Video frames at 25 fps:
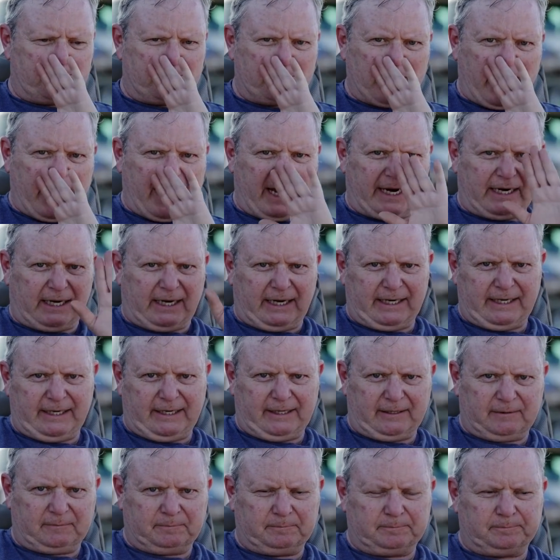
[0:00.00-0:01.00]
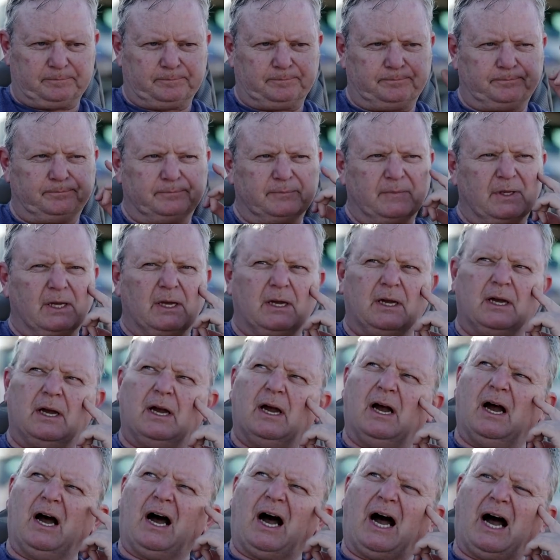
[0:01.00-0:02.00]
Bad idea.
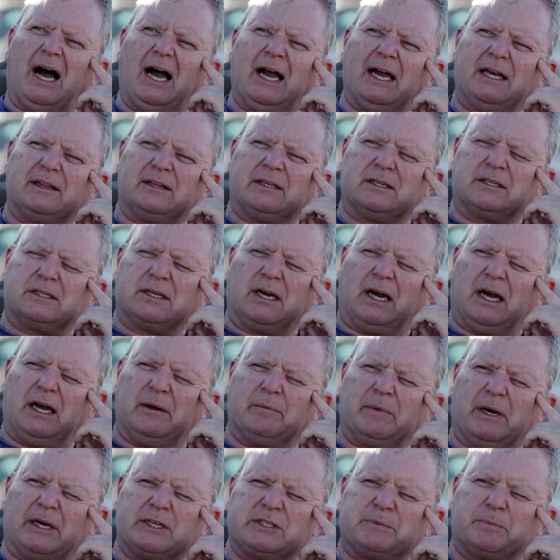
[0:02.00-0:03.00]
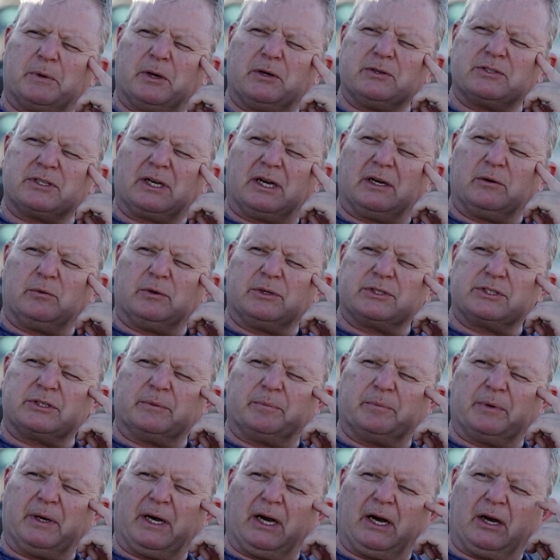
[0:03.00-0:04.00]
I was
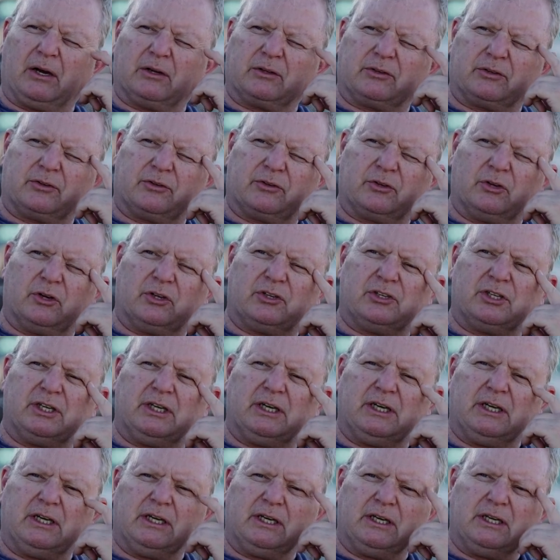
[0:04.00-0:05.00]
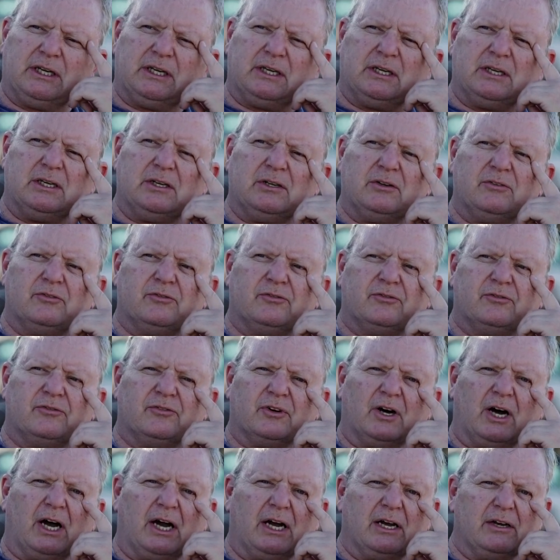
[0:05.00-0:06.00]
about
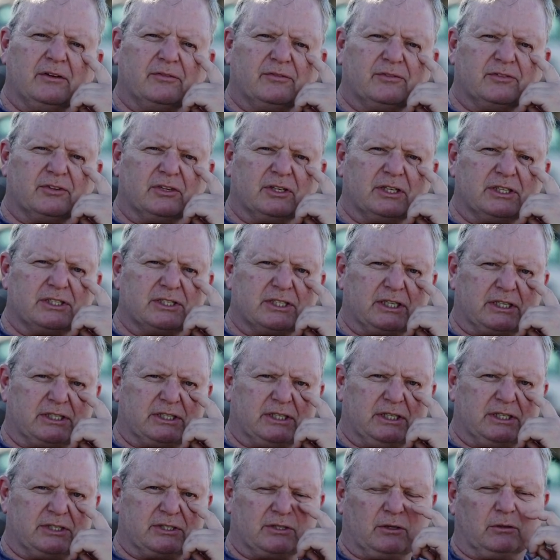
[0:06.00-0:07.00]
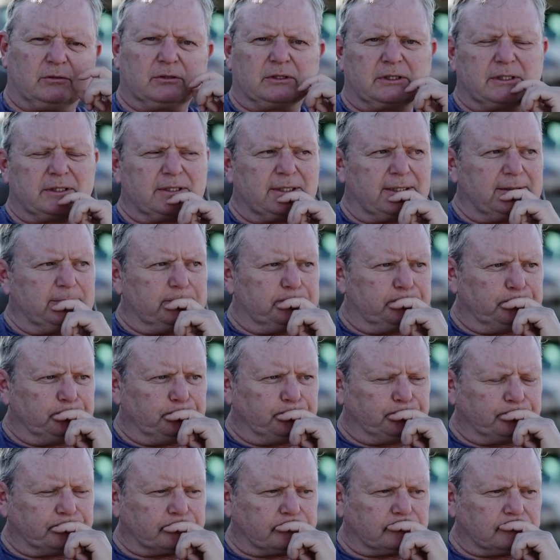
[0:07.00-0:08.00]
35, 36 years old at the time.
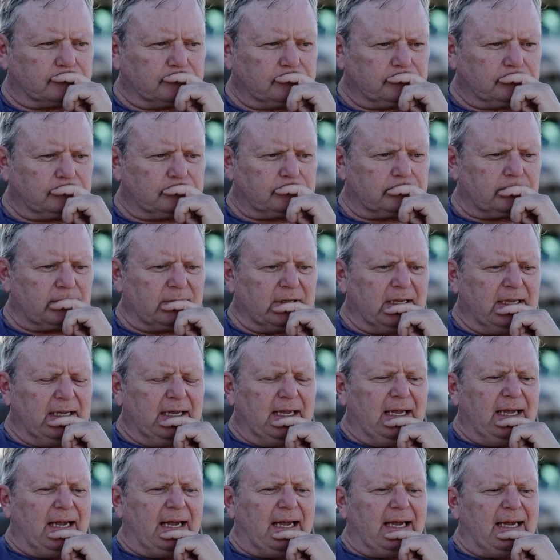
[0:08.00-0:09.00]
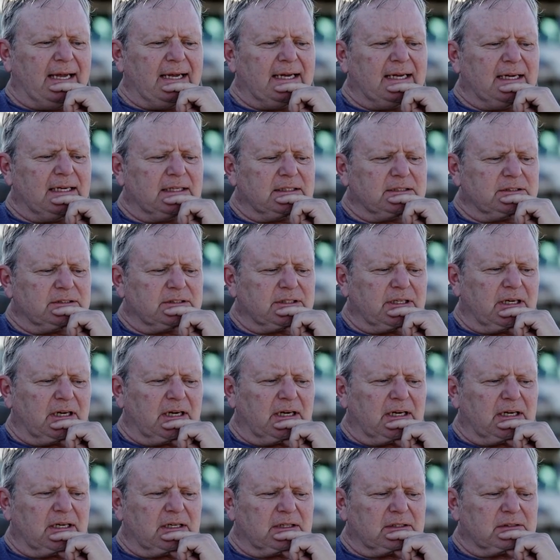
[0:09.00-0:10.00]
And
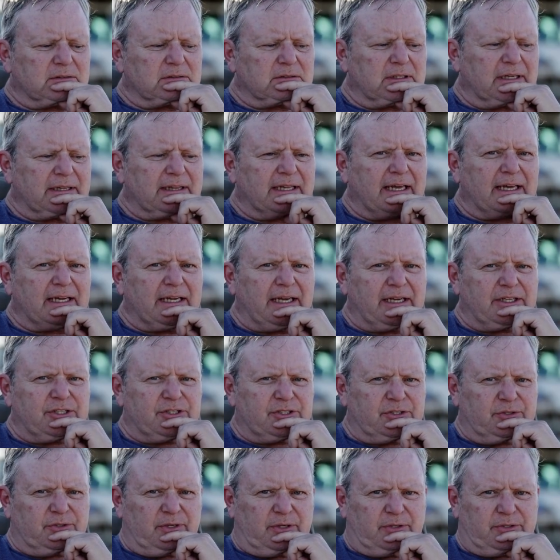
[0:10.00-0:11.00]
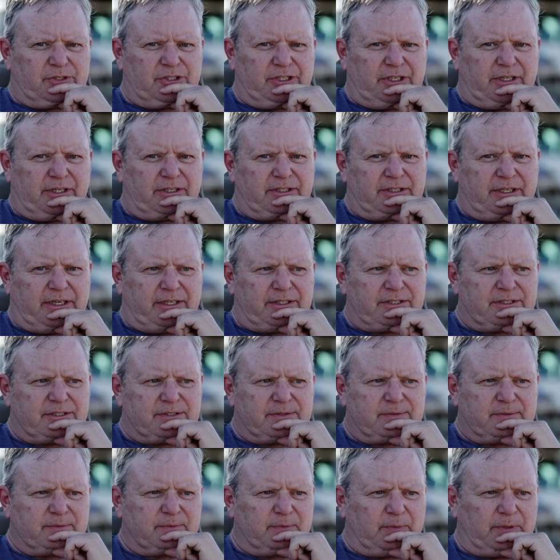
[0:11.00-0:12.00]
at that age, you don't share
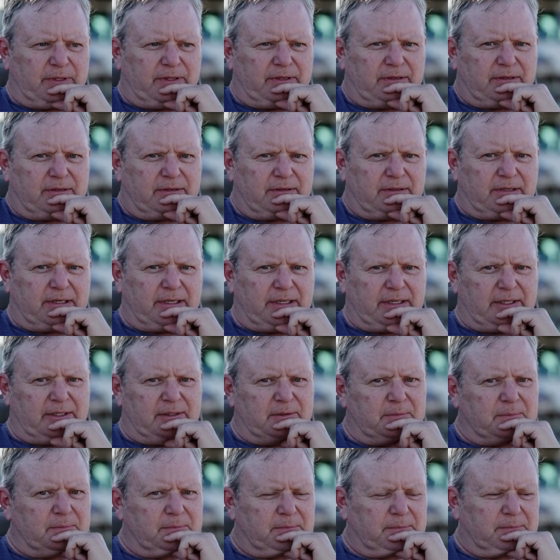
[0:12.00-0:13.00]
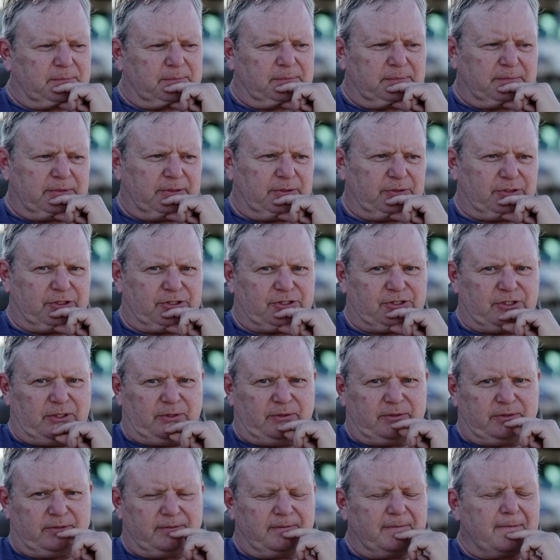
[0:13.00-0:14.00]
tents with other, you just
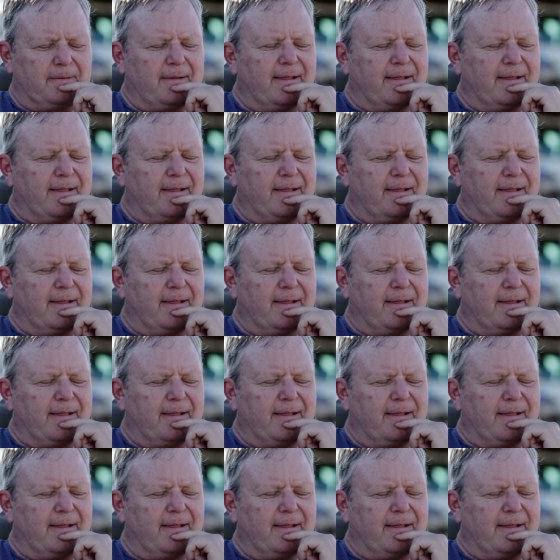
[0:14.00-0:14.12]
don't.